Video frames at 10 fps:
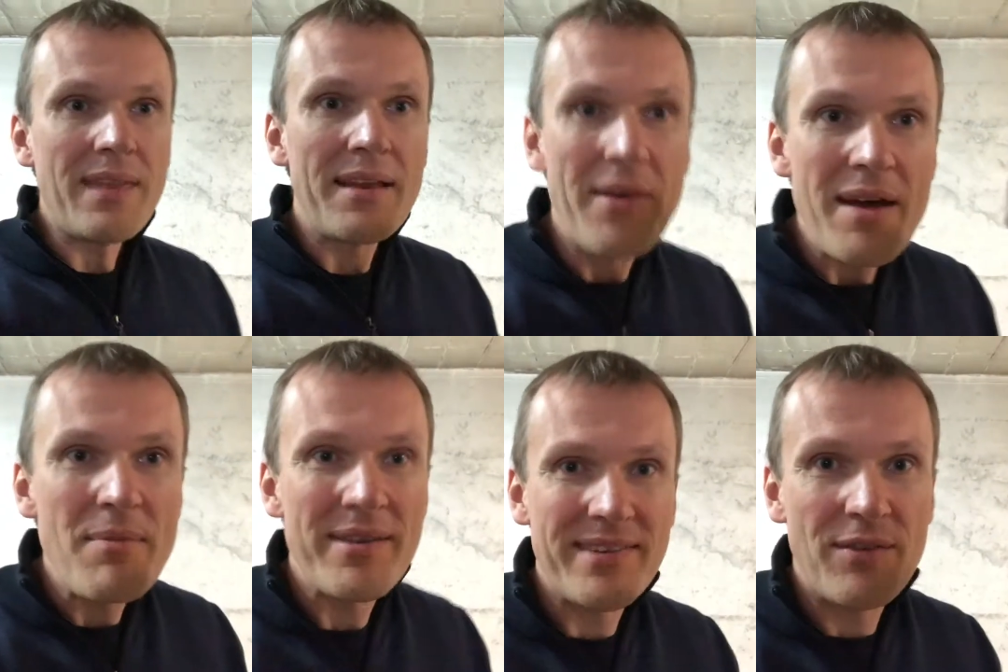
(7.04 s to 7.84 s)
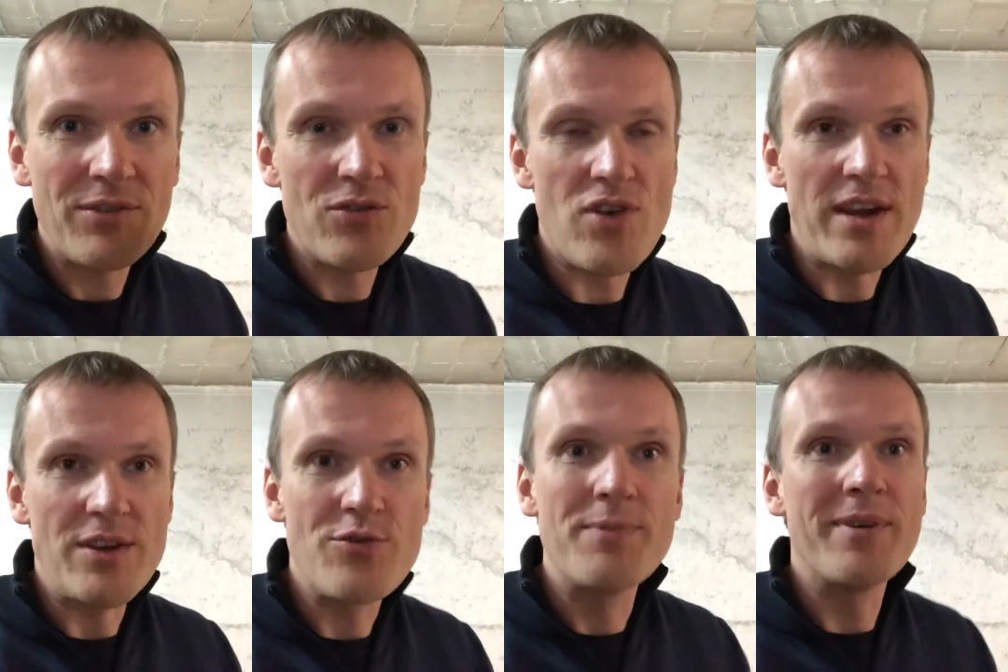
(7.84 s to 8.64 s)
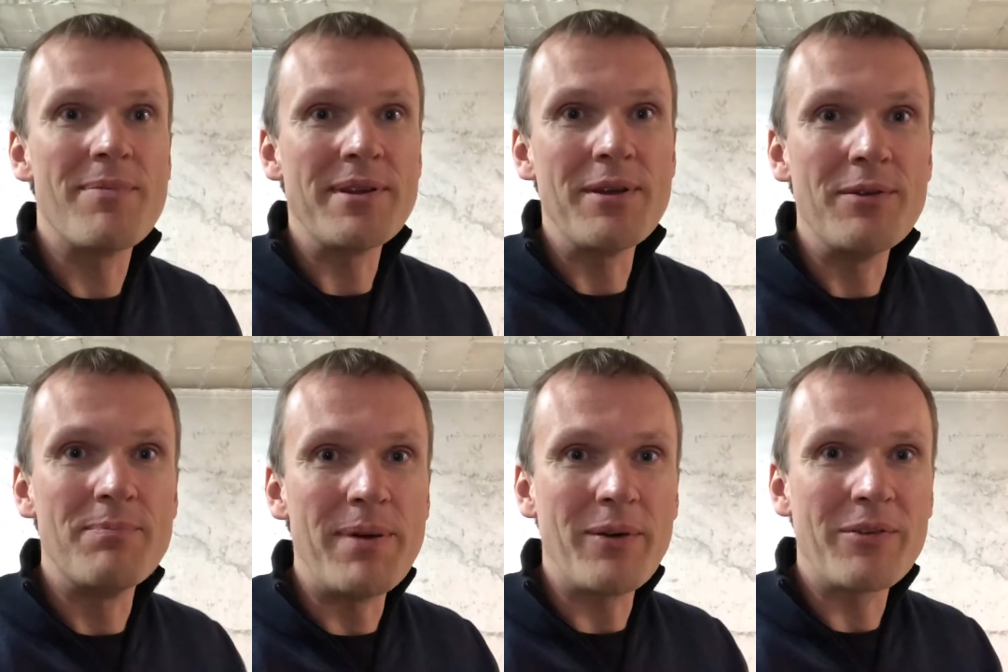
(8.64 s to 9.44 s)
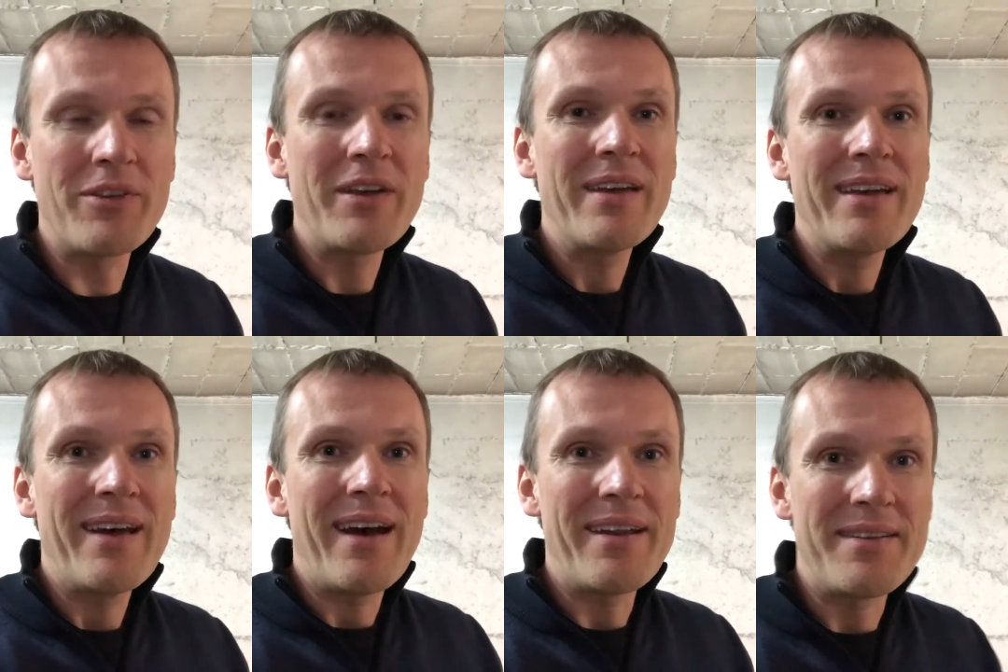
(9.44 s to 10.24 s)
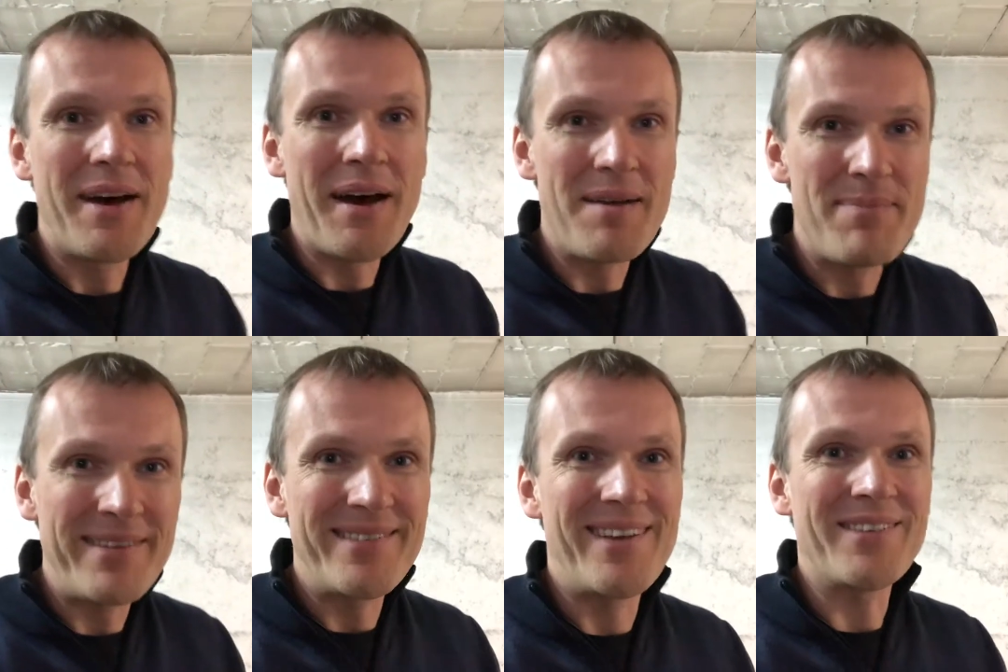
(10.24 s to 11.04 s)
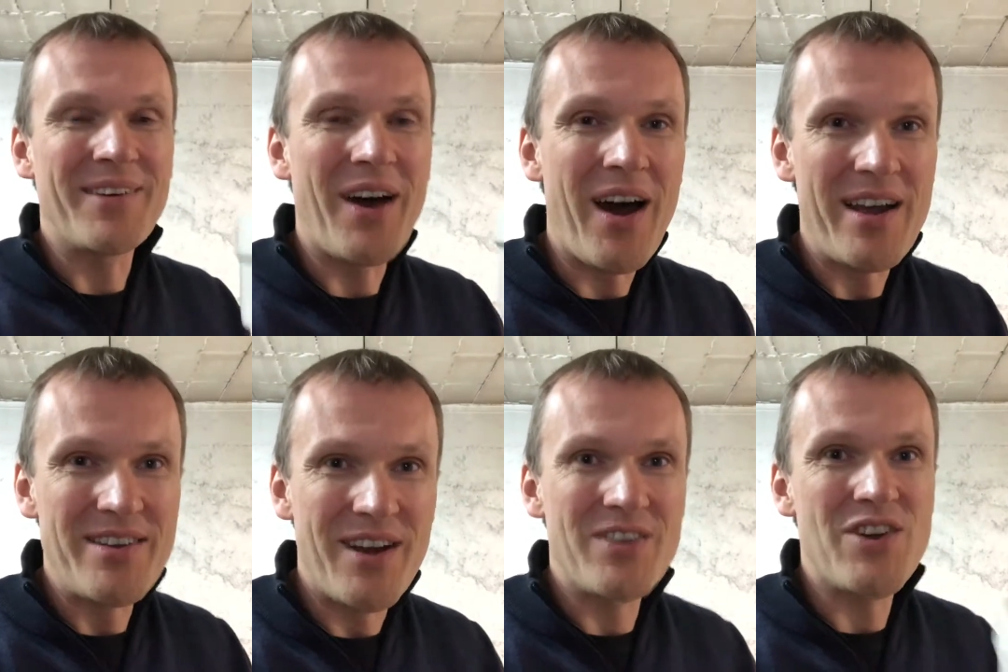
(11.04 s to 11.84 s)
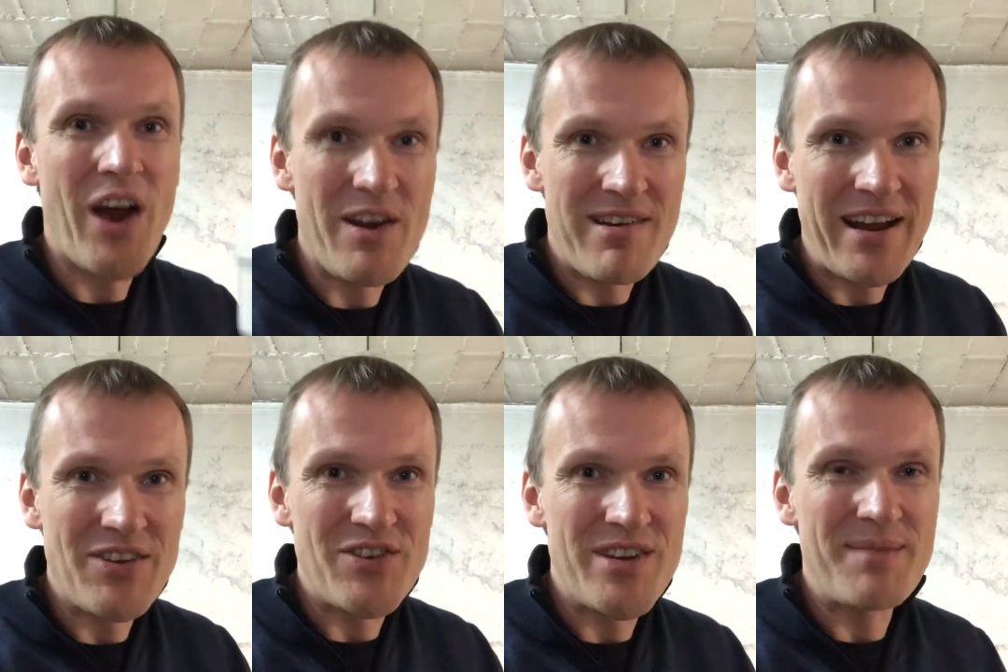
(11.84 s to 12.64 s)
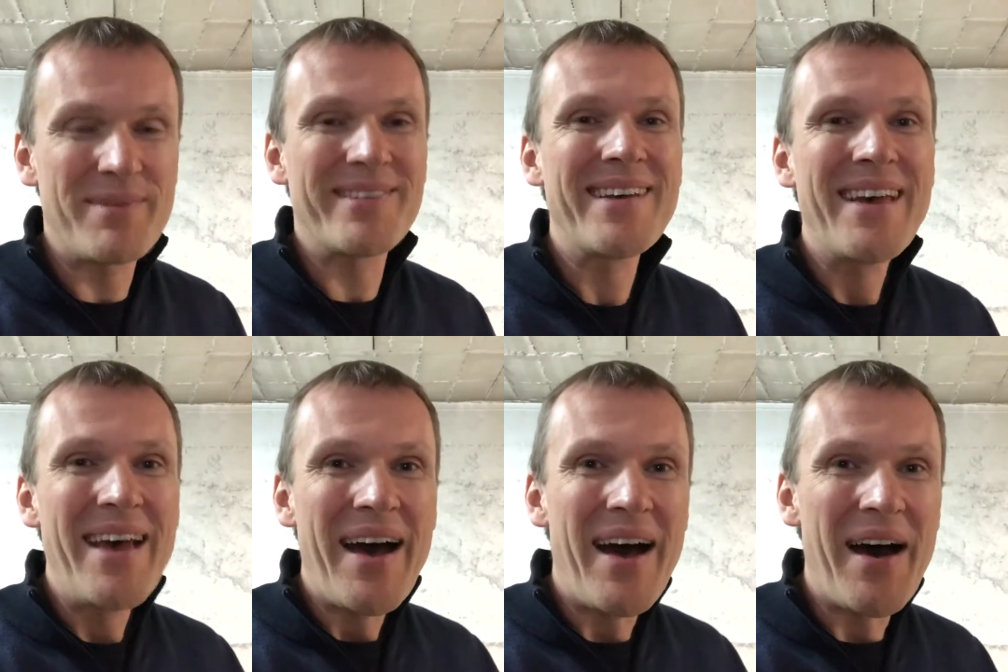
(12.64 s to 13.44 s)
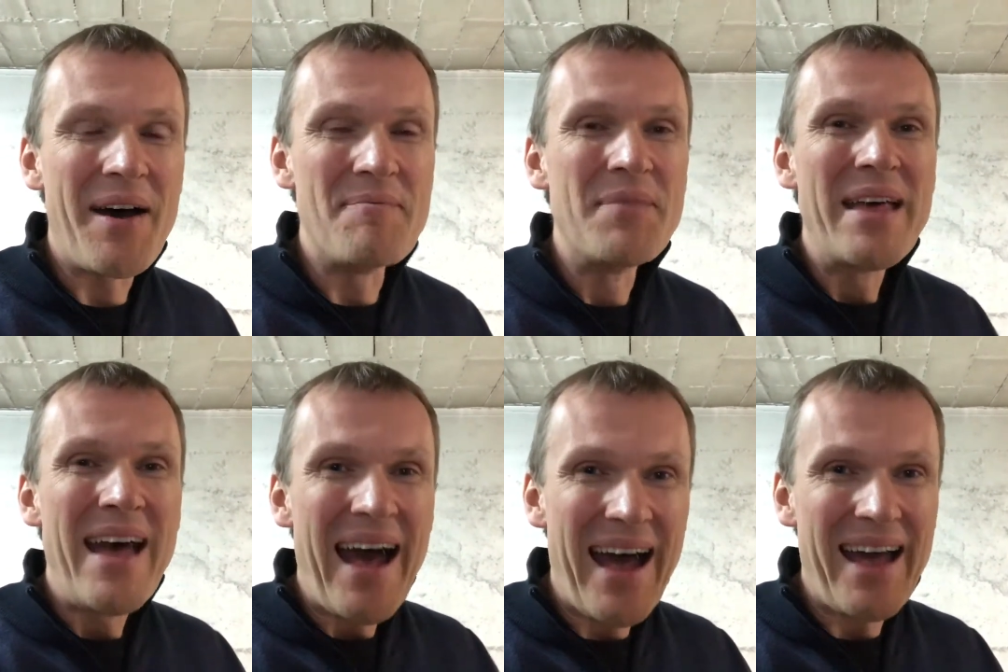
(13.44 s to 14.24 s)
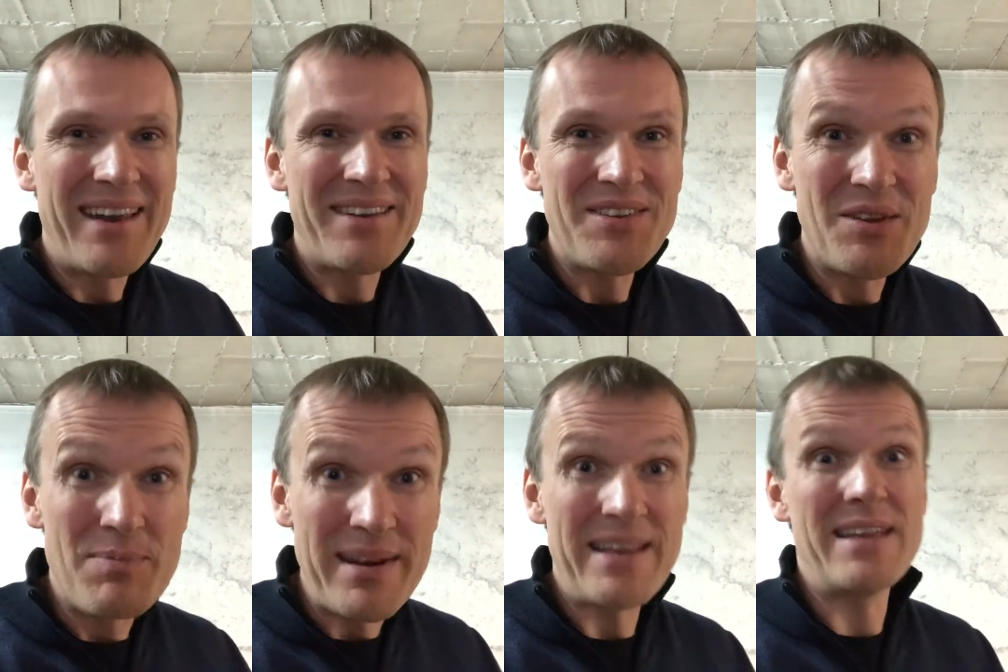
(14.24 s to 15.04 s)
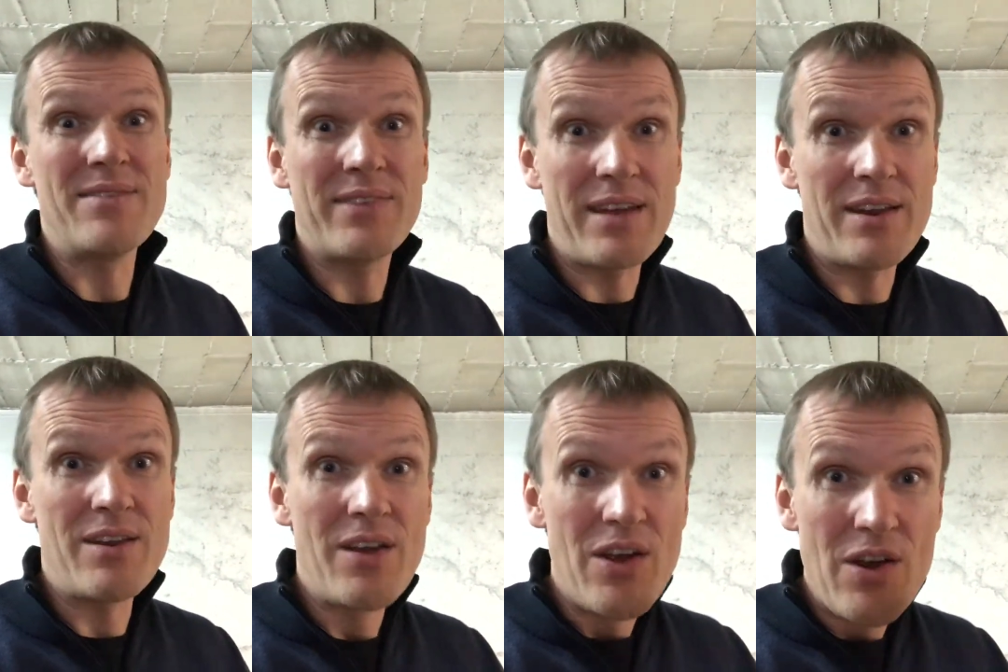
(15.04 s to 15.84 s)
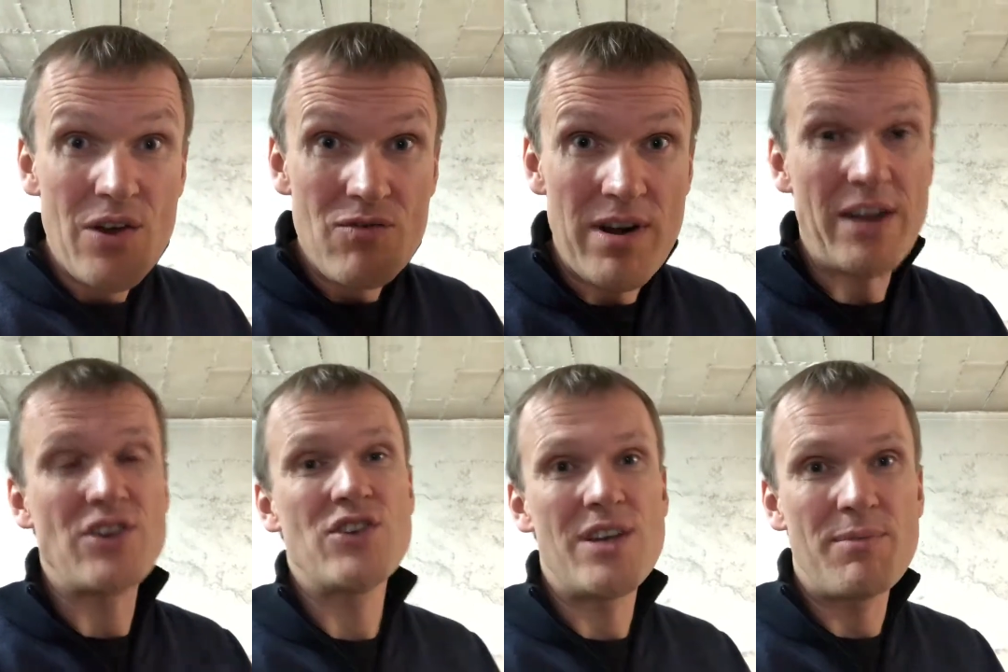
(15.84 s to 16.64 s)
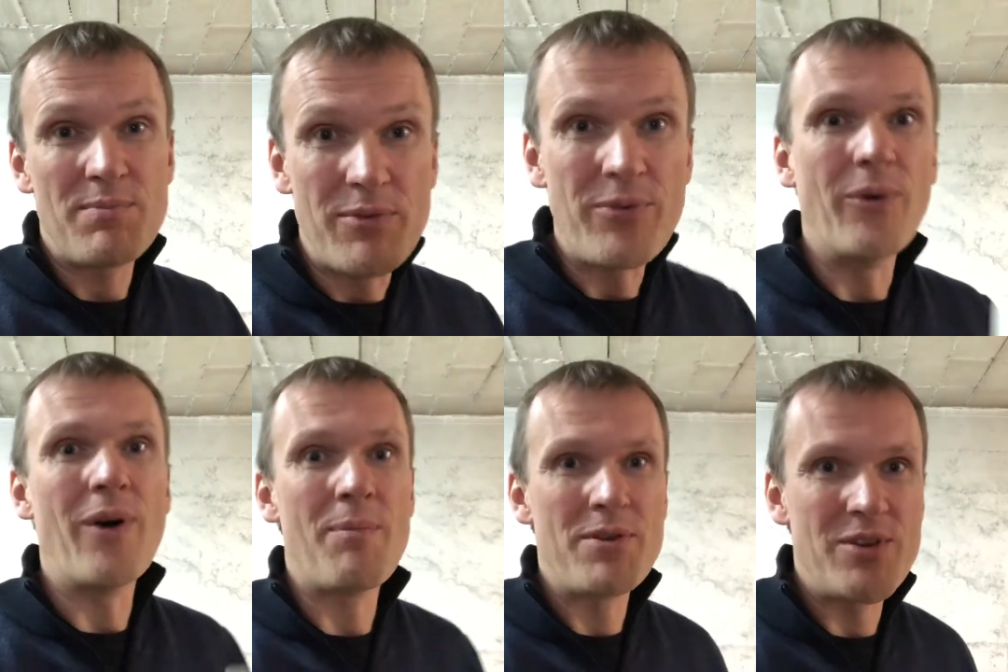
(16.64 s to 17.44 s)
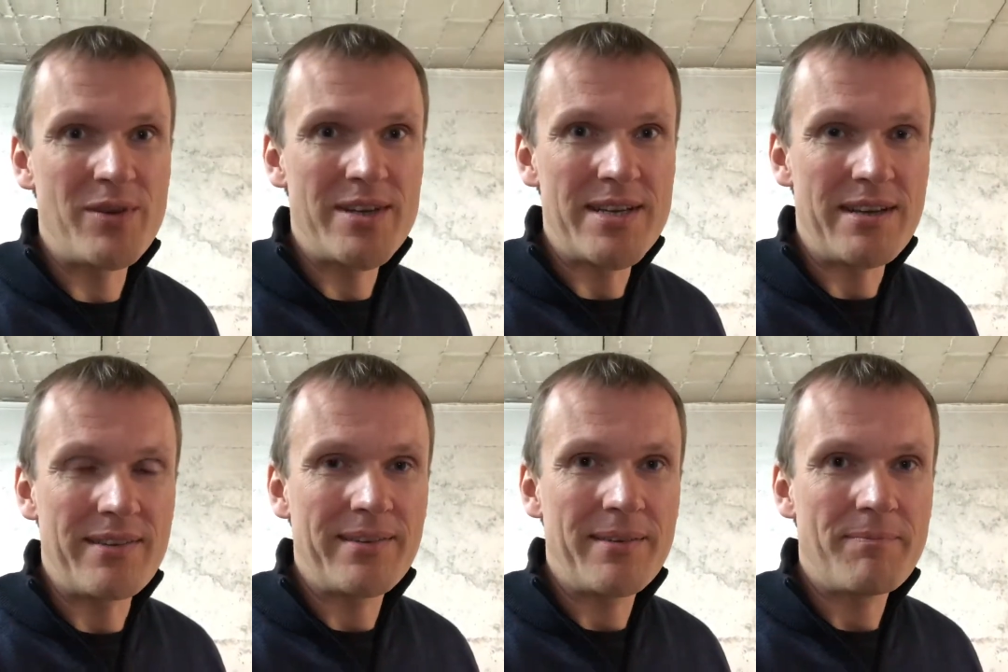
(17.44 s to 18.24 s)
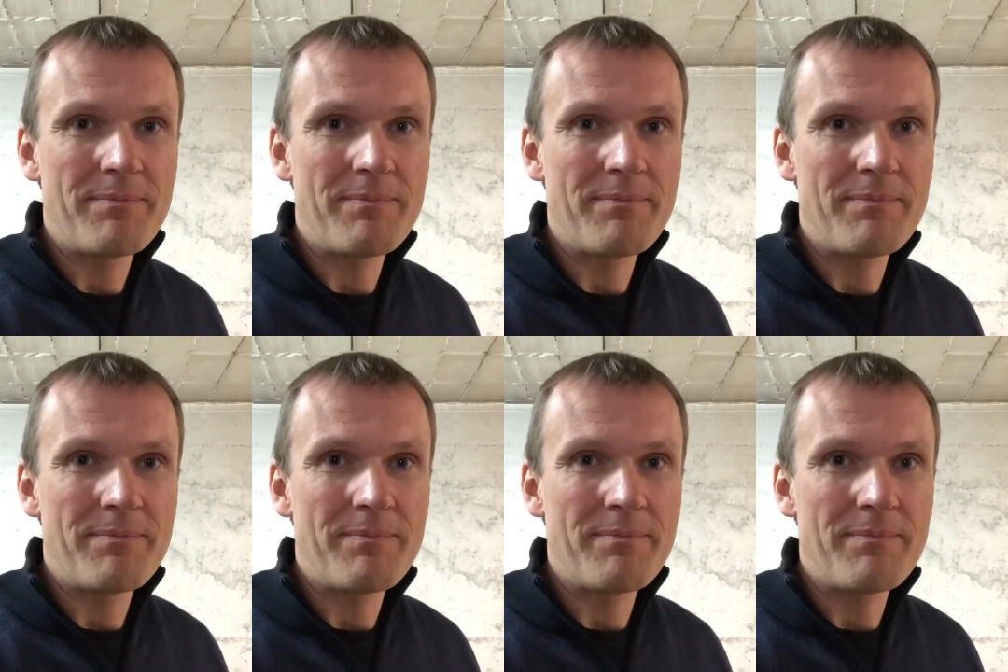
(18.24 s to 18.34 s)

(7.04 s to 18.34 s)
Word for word: Now, that might sound strange from somebody who's built an entire business on high touch, high relationships, um, and who believes in relationships before opportunities.